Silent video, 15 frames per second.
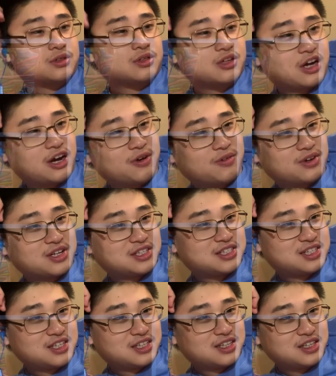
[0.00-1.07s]
I wanna
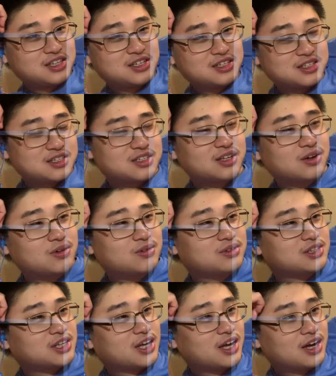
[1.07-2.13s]
see this, holy
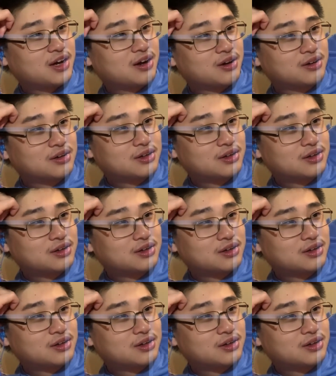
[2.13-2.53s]
cow.